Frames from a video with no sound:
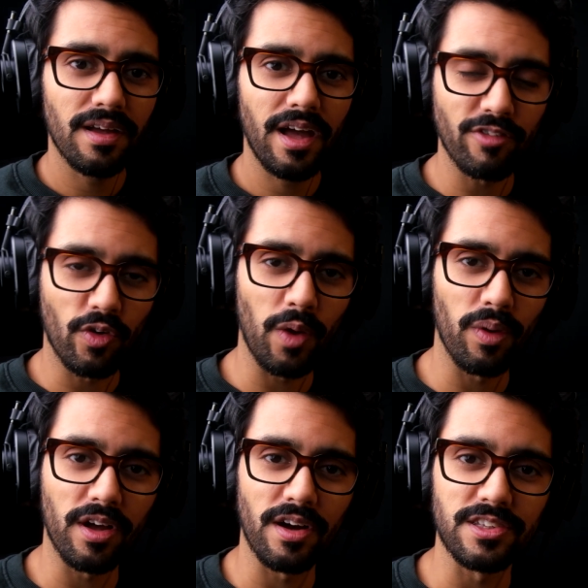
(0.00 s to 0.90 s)
Have a great one,
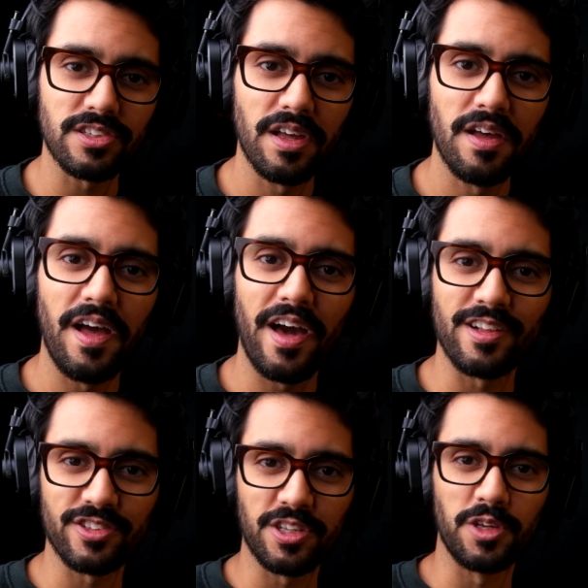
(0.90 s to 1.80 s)
guys, and I'll
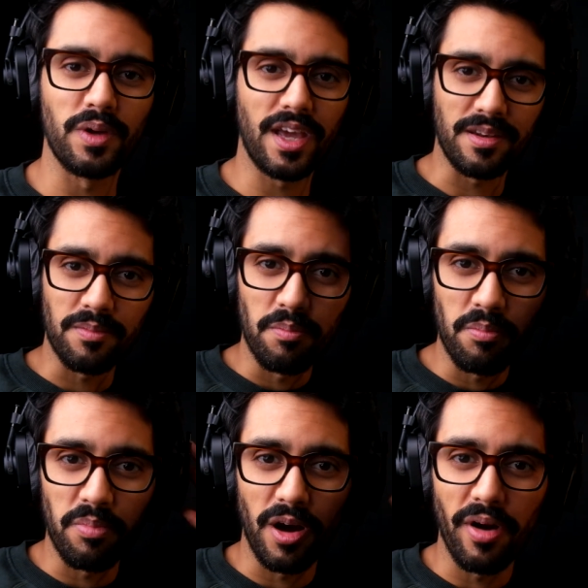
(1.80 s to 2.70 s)
see you again.
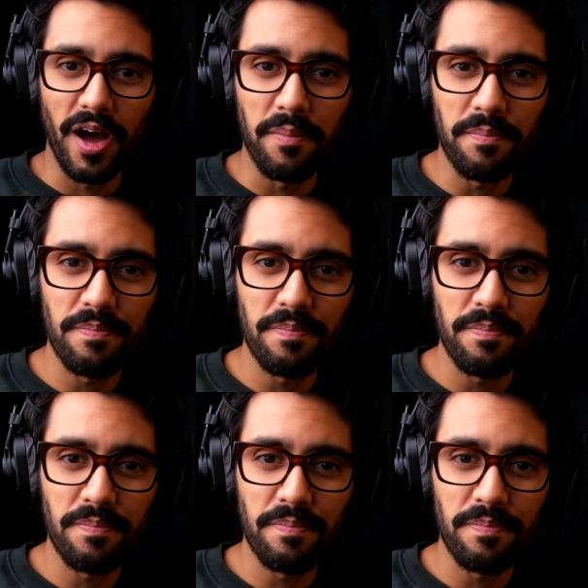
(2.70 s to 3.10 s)
Bye bye.